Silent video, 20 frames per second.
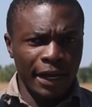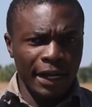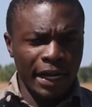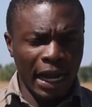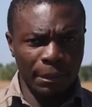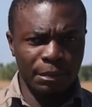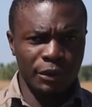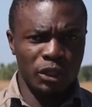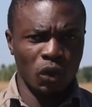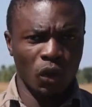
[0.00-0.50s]

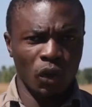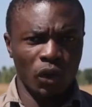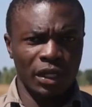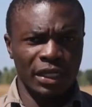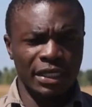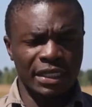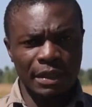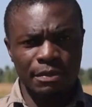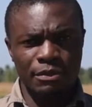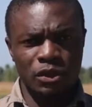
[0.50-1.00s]
capital
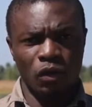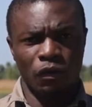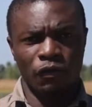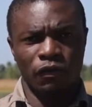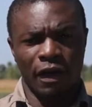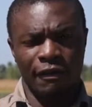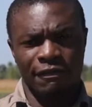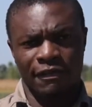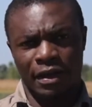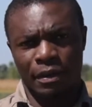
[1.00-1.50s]
in terms of
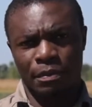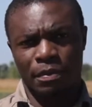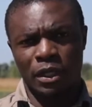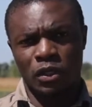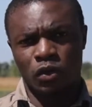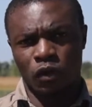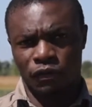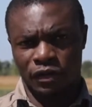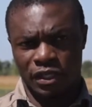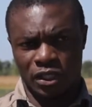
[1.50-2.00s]

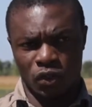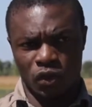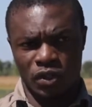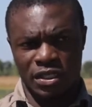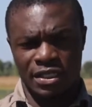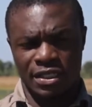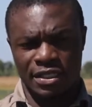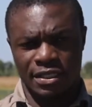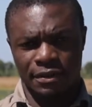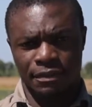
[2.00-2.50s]
availability of
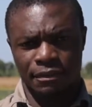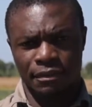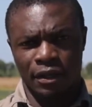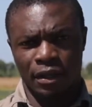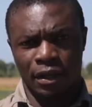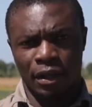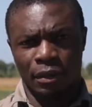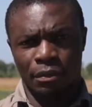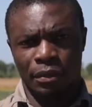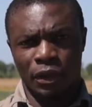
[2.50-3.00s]
resources,
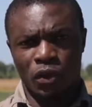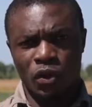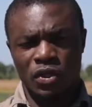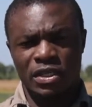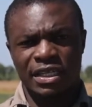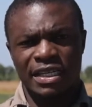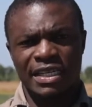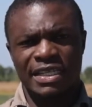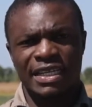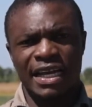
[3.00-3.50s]

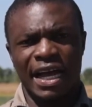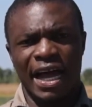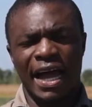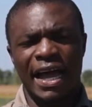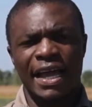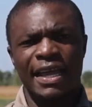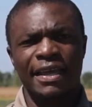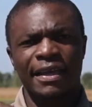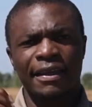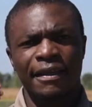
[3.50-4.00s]
because it's a
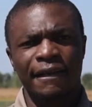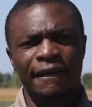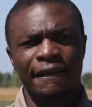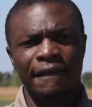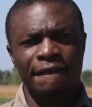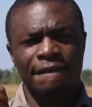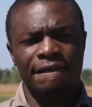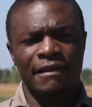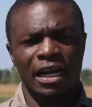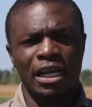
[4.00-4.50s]
high
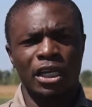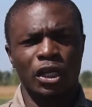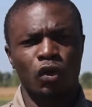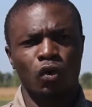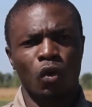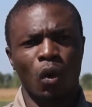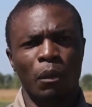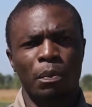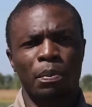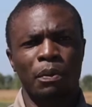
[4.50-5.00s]
value
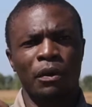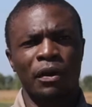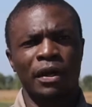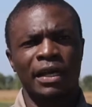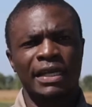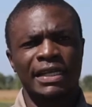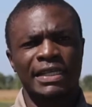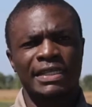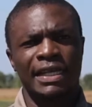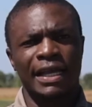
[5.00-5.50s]
crop.
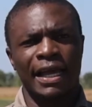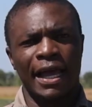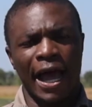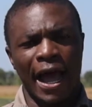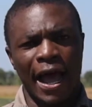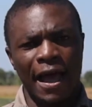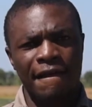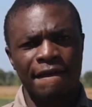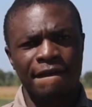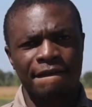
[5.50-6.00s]
It's a
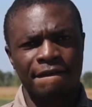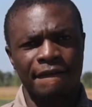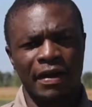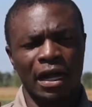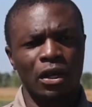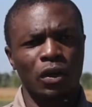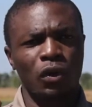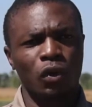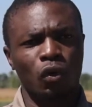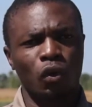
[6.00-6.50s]
high
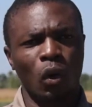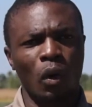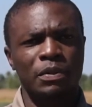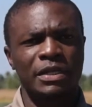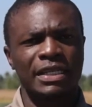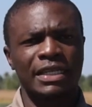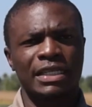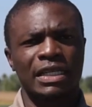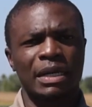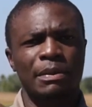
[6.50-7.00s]
value
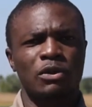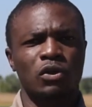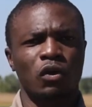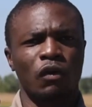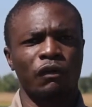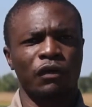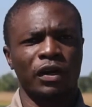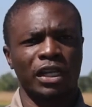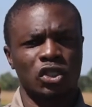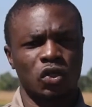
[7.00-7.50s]
crops in terms
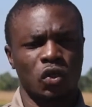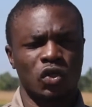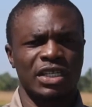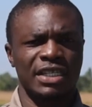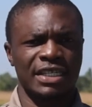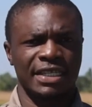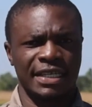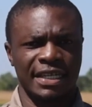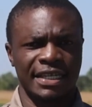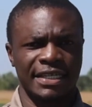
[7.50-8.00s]
of
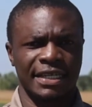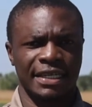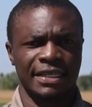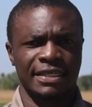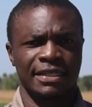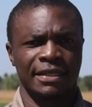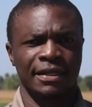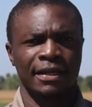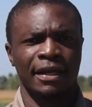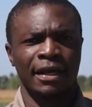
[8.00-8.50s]
resources
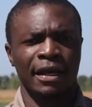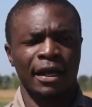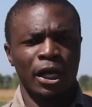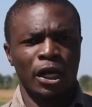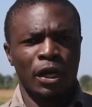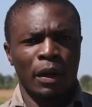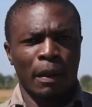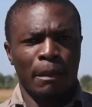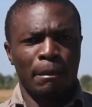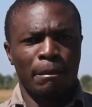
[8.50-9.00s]
needed.
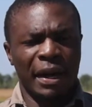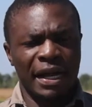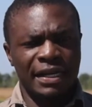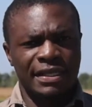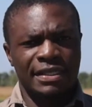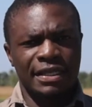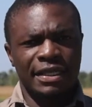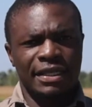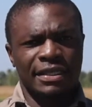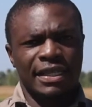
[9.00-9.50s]

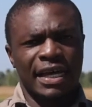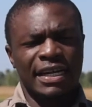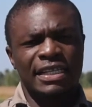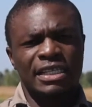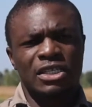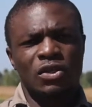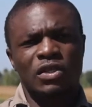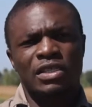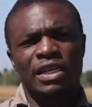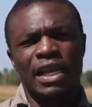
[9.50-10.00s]
But that
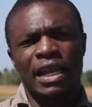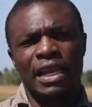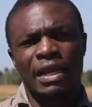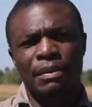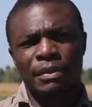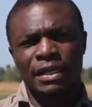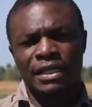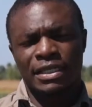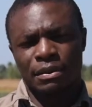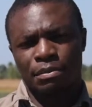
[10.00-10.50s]
is not a
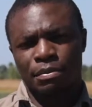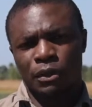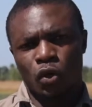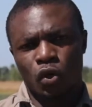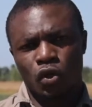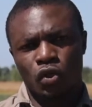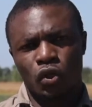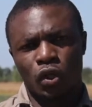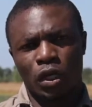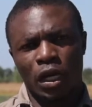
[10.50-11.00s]
limit,
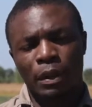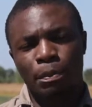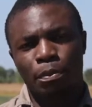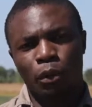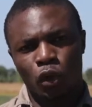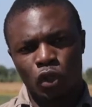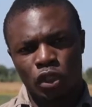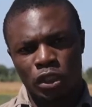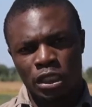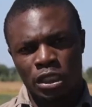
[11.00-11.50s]
because you can
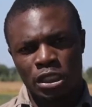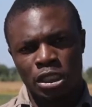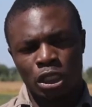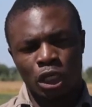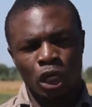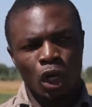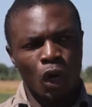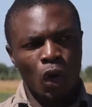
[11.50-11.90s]
produce